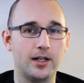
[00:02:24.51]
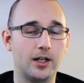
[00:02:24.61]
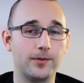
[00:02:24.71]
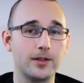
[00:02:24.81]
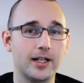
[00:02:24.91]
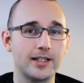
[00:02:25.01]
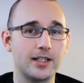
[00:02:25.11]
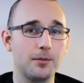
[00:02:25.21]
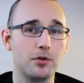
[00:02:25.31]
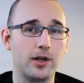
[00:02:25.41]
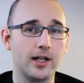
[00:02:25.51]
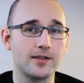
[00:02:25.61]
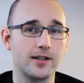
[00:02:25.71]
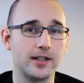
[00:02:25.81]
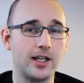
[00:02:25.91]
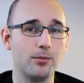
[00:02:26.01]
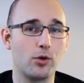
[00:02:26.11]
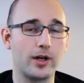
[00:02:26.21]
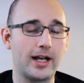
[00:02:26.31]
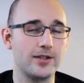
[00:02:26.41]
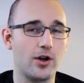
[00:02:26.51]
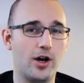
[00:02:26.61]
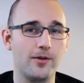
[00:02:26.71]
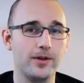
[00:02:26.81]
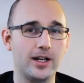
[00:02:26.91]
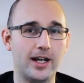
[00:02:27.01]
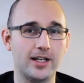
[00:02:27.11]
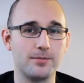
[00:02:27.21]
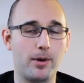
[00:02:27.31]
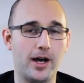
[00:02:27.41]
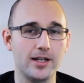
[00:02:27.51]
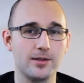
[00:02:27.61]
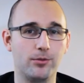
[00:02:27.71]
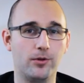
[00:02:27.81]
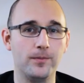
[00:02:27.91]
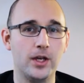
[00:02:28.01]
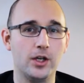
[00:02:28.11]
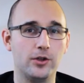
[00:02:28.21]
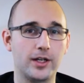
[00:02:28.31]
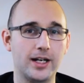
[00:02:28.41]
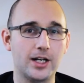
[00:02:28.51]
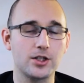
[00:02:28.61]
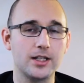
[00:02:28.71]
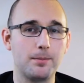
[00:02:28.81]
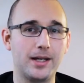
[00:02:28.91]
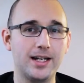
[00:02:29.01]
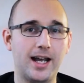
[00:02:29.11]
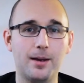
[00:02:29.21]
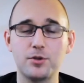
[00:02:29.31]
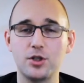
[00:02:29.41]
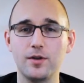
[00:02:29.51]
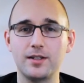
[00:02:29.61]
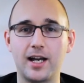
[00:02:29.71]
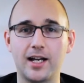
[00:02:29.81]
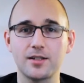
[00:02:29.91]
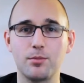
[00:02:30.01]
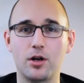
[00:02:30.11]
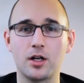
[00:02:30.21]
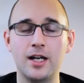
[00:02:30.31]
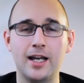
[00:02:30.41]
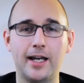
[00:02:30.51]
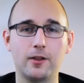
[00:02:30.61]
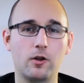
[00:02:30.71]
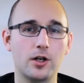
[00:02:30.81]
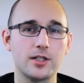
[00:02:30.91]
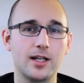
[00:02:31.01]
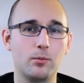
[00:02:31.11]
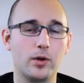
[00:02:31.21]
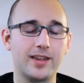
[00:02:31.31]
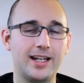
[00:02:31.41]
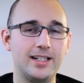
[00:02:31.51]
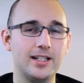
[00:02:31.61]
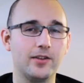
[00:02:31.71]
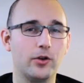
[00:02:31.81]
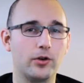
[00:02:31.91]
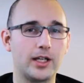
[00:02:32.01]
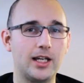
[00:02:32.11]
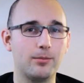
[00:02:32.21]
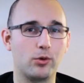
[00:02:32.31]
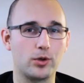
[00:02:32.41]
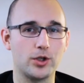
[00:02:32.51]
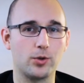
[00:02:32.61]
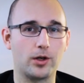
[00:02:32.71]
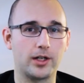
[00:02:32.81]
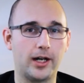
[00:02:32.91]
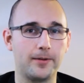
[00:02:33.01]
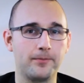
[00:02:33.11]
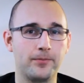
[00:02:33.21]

Now, if you'd like to keep your hands on the keyboard as often as possible, you can actually pin apps to the taskbar and launch them with a neat little keyboard shortcut.